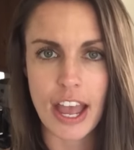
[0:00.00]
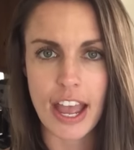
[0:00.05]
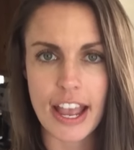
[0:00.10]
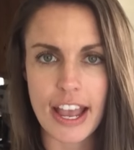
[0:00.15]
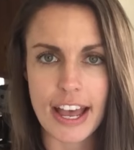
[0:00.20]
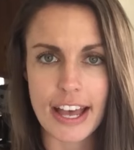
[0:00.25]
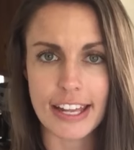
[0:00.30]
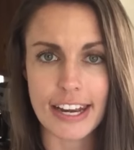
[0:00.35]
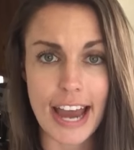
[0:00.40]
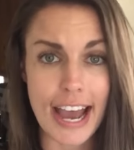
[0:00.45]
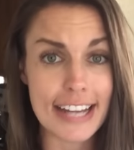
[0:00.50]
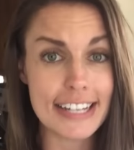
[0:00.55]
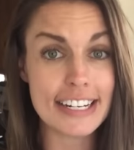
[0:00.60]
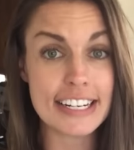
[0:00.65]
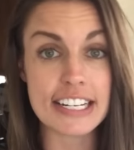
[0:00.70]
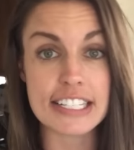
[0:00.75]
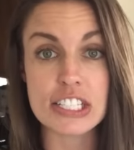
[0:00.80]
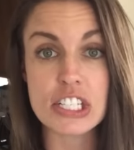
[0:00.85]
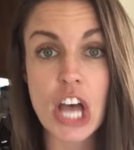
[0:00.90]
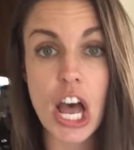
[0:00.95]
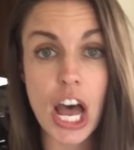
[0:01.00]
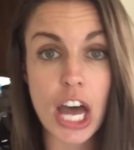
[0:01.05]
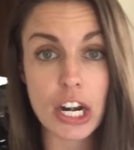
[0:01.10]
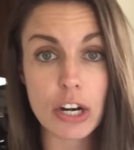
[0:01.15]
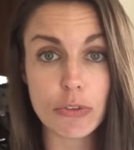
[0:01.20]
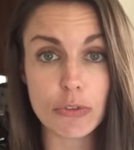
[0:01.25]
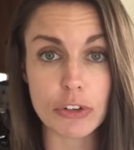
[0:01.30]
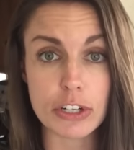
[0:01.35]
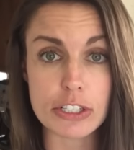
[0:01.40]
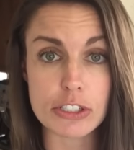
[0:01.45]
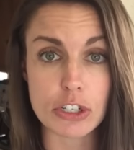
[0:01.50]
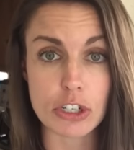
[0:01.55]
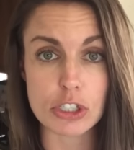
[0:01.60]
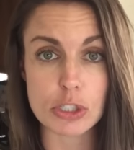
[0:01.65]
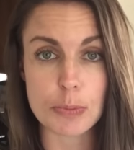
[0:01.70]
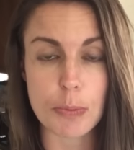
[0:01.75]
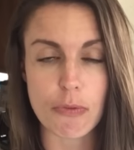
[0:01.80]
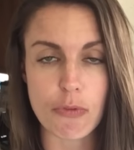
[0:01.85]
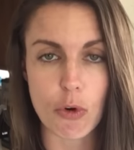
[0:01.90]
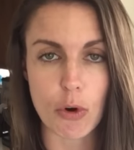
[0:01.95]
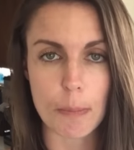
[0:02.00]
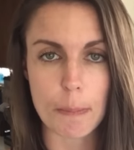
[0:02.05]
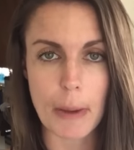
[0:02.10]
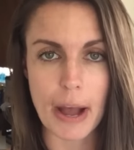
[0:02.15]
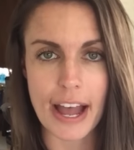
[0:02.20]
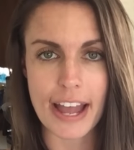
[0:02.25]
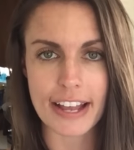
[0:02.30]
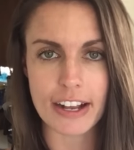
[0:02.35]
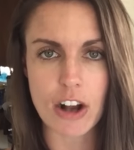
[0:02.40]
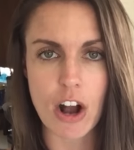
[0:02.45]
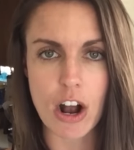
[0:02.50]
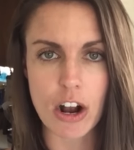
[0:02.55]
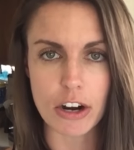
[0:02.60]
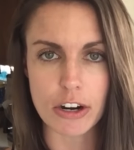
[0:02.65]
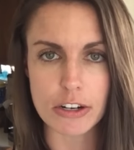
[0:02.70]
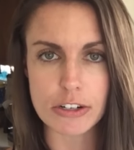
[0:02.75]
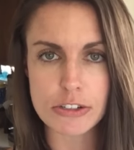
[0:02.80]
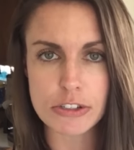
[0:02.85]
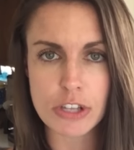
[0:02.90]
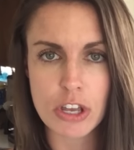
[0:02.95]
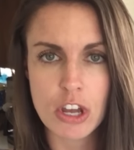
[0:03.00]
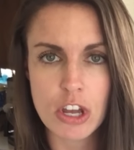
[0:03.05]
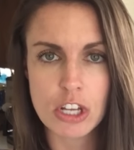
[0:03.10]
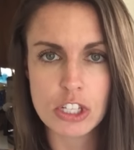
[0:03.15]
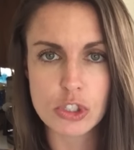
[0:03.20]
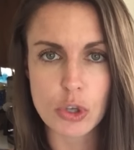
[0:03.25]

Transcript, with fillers: and I did a ton of research before buying ours.